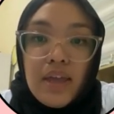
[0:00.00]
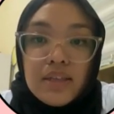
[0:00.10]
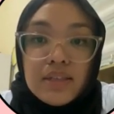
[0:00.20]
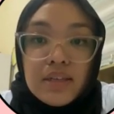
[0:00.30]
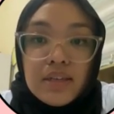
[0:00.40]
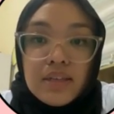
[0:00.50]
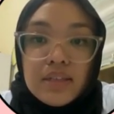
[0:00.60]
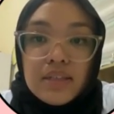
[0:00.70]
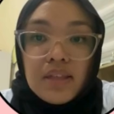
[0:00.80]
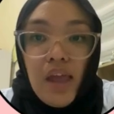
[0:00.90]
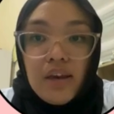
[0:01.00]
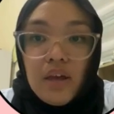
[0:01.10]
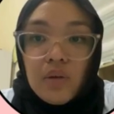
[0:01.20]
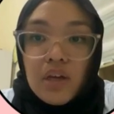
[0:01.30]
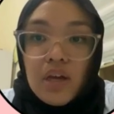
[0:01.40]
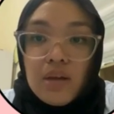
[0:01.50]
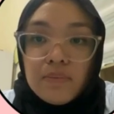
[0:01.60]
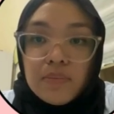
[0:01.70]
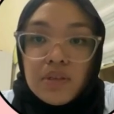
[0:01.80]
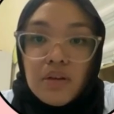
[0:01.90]
incidents and
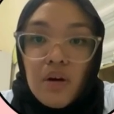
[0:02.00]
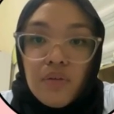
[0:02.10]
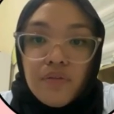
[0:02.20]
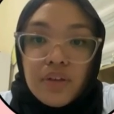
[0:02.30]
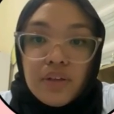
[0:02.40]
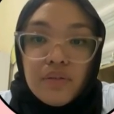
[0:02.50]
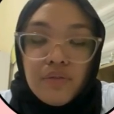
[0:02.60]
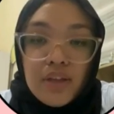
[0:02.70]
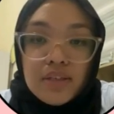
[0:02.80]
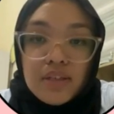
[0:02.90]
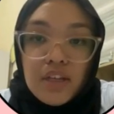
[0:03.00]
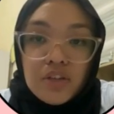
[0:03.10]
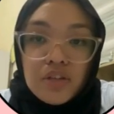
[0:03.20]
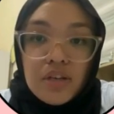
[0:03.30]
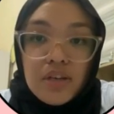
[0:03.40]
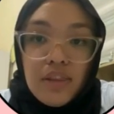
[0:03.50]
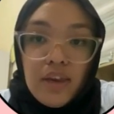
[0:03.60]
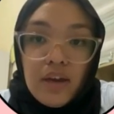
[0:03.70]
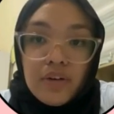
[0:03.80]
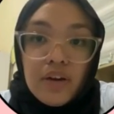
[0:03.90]
outcomes of investigation
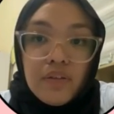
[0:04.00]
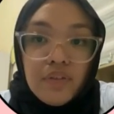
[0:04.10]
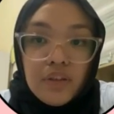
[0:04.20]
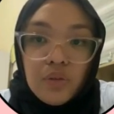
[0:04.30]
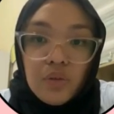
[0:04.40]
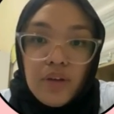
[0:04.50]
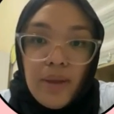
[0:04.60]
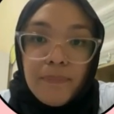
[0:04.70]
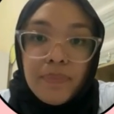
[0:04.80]
that are relevant to them,